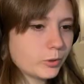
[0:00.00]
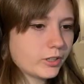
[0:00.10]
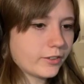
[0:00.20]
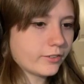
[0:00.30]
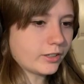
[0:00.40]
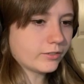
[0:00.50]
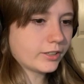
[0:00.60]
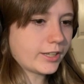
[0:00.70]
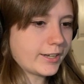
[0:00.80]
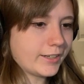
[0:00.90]
moodlet
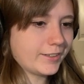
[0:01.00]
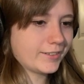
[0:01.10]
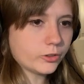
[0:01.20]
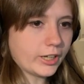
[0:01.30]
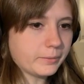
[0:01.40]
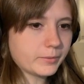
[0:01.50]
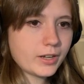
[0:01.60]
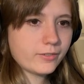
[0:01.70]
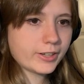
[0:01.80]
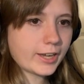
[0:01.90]
solver that? Hold up. Do I
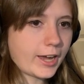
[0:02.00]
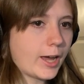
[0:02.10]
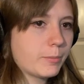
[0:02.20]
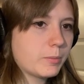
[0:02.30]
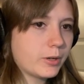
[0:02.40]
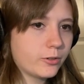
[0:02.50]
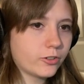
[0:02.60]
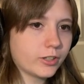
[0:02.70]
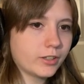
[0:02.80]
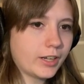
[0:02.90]
have like a happy
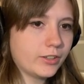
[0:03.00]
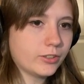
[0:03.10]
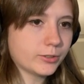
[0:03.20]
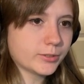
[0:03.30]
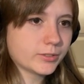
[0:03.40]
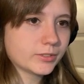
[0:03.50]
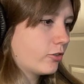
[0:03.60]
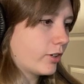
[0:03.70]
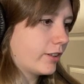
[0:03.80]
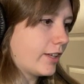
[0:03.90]
potion? I do. Let me
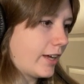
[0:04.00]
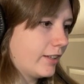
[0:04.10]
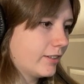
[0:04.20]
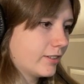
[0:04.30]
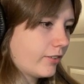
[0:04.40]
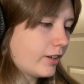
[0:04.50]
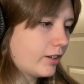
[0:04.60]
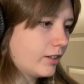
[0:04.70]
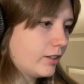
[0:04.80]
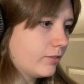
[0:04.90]
drink that. Is that
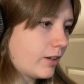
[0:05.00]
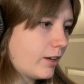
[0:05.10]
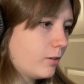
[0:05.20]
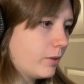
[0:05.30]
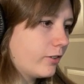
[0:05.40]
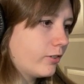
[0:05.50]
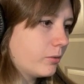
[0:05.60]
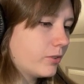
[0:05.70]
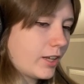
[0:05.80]
enough? How am I so